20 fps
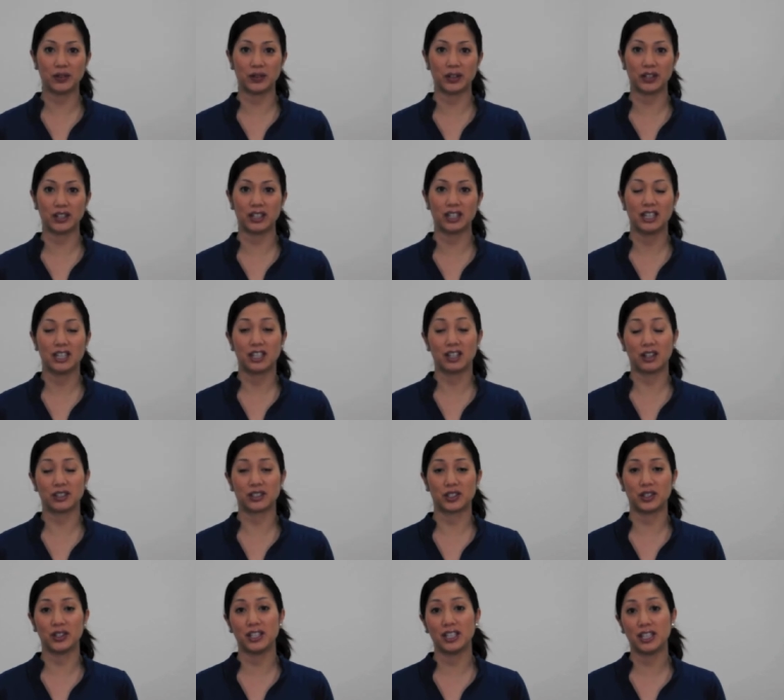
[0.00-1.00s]
for an
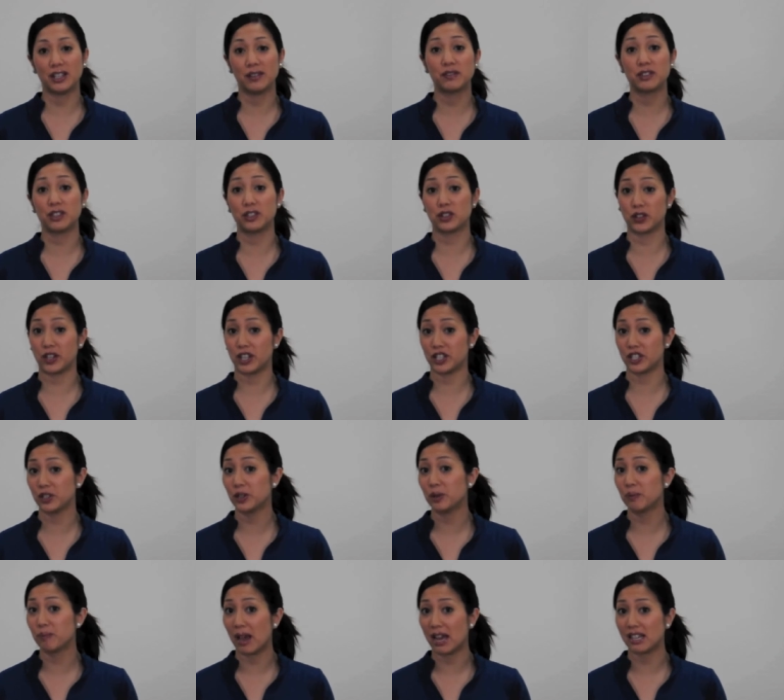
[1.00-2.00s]
alternative to
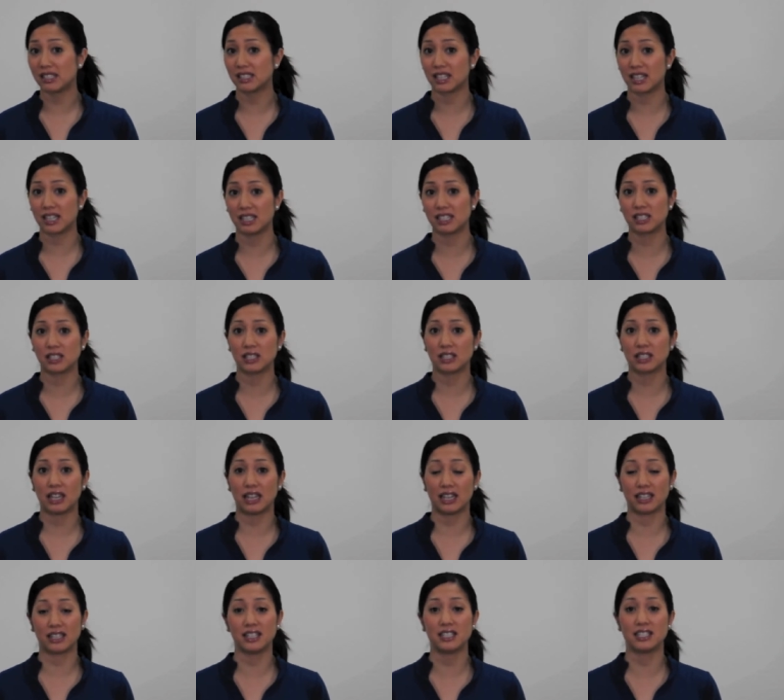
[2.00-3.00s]
traditional baskets
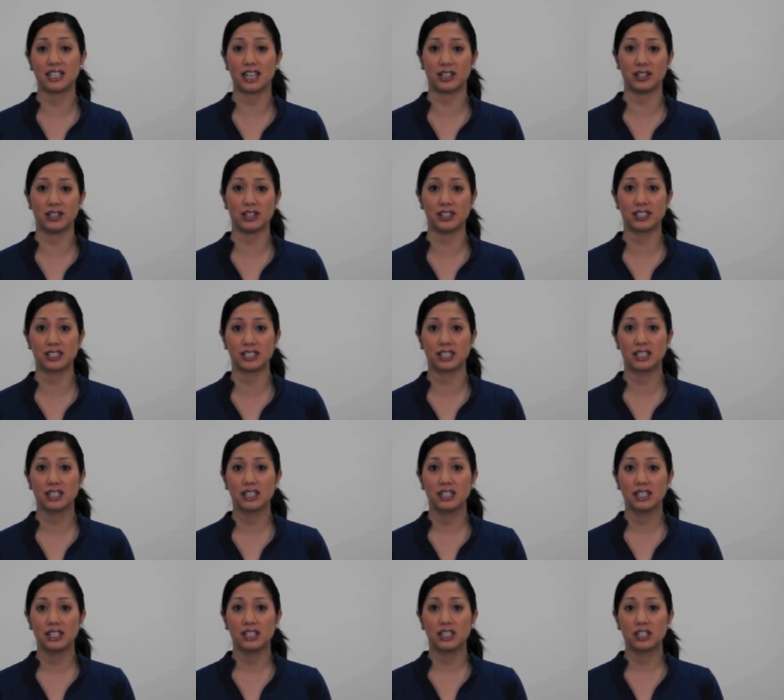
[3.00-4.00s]
and containers,
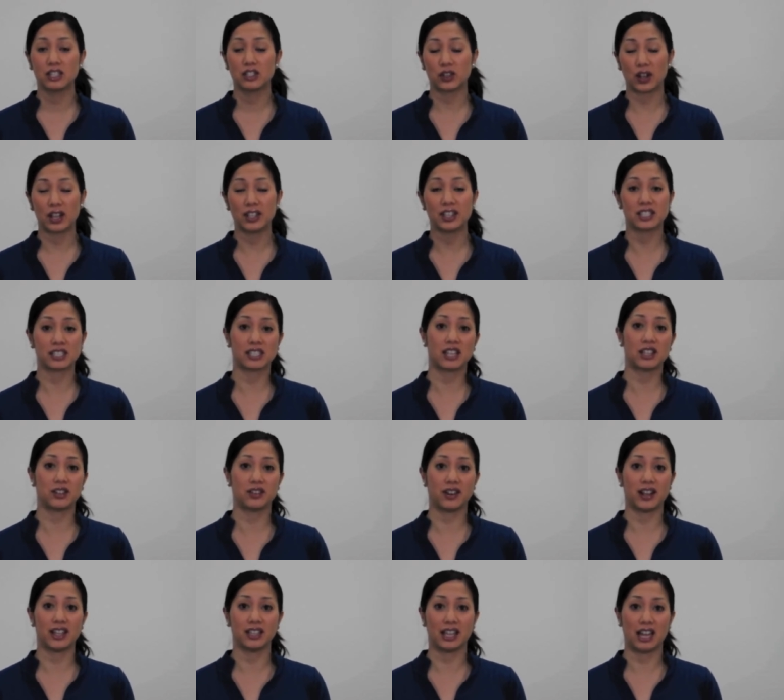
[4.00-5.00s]
try this
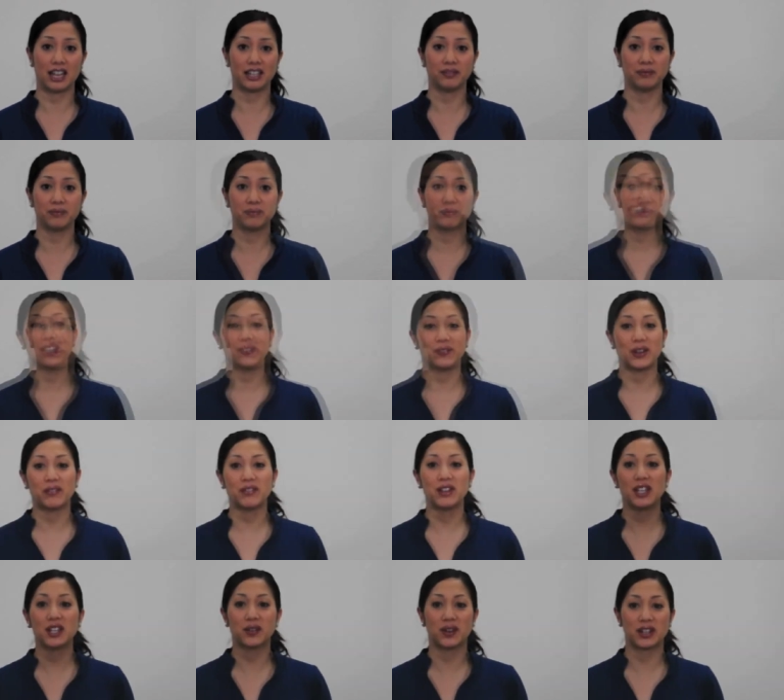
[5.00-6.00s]
leatherette line. If you have
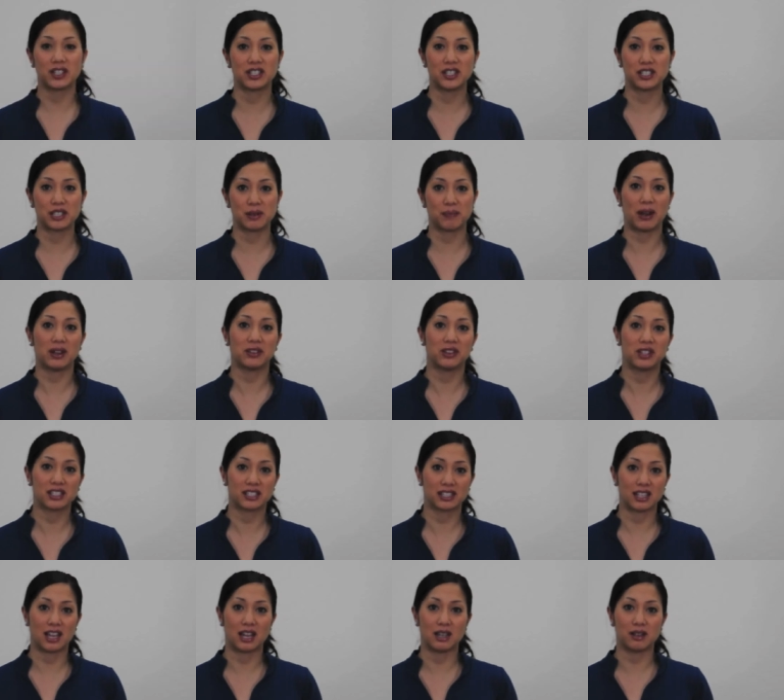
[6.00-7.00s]
any questions about this
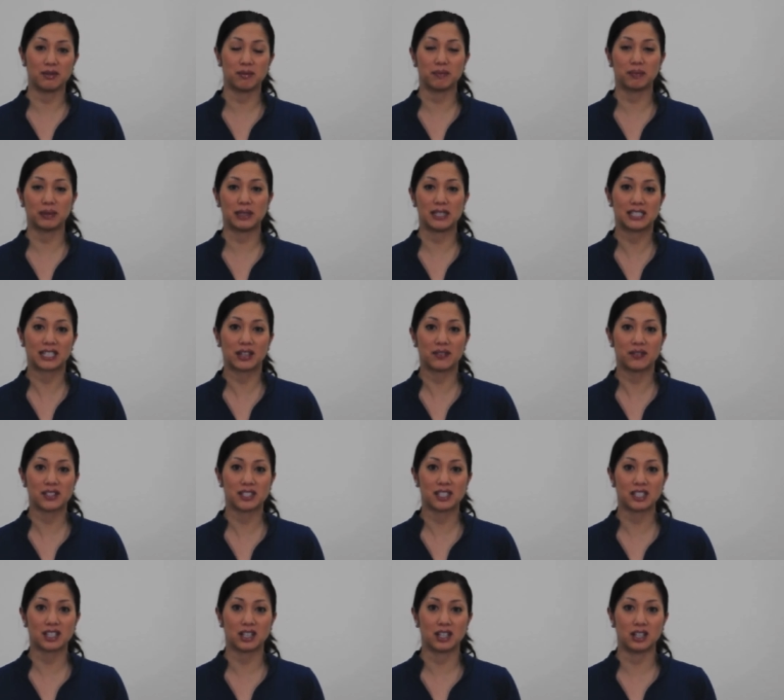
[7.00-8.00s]
line, please give us
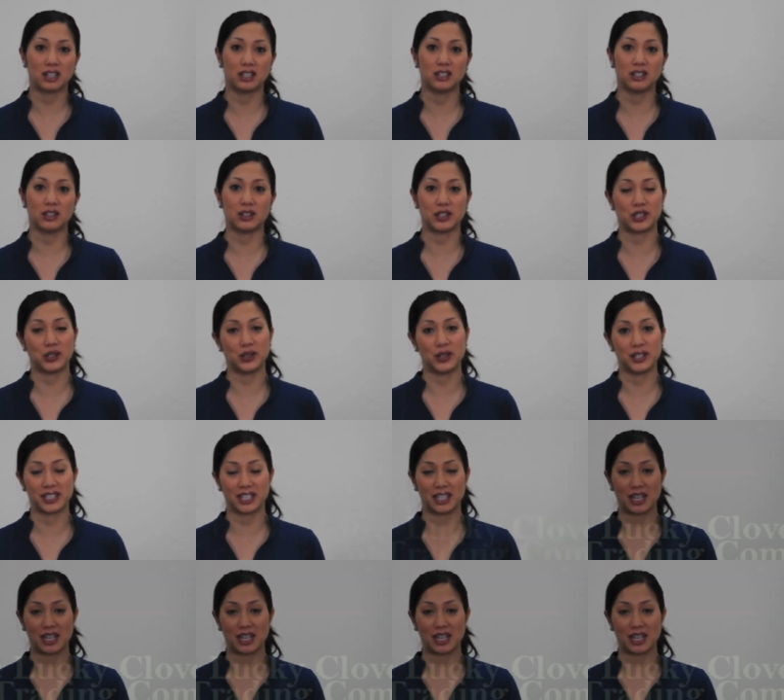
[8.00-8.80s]
a call or shoot us